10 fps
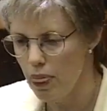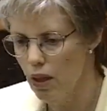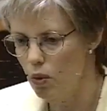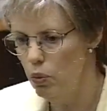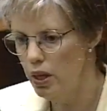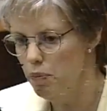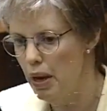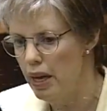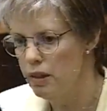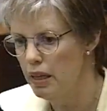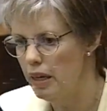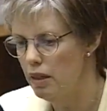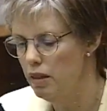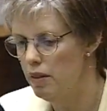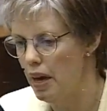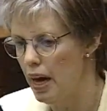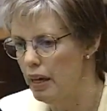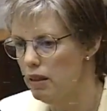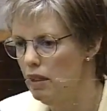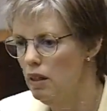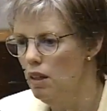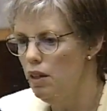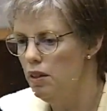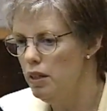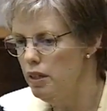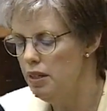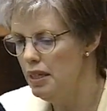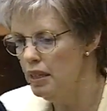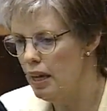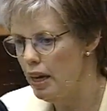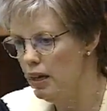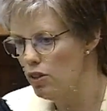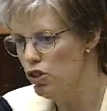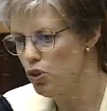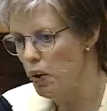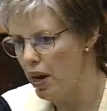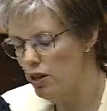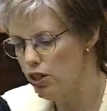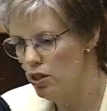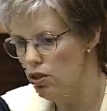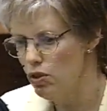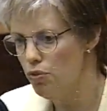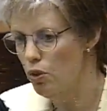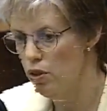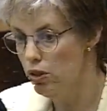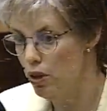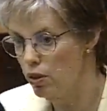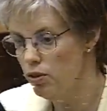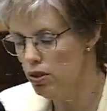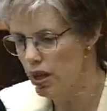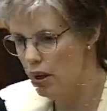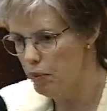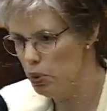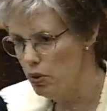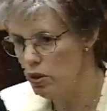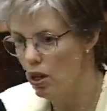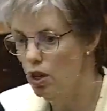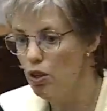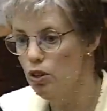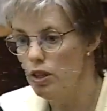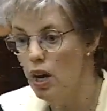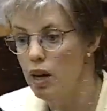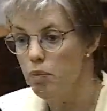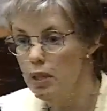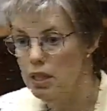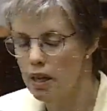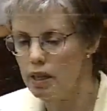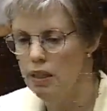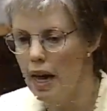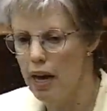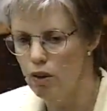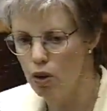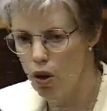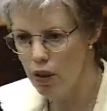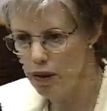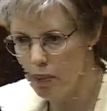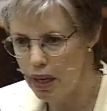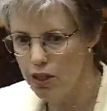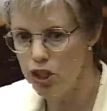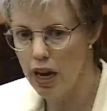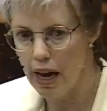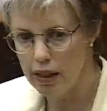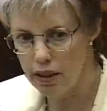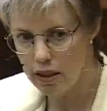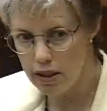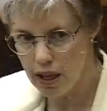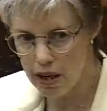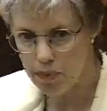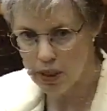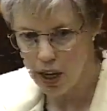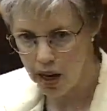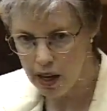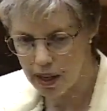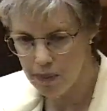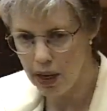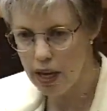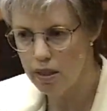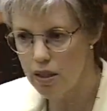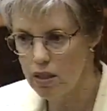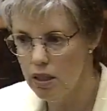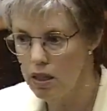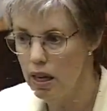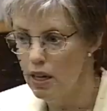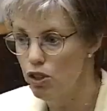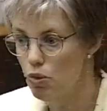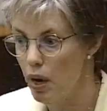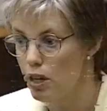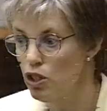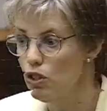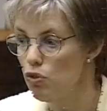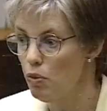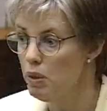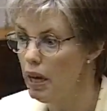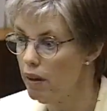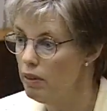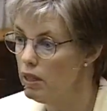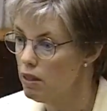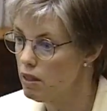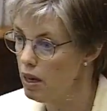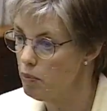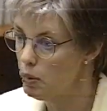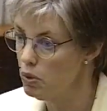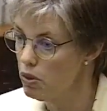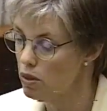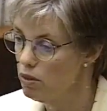We mandated that the DNA extractions for the known samples could not be done out on the bench at the same time as the DNA extractions from the evidence samples.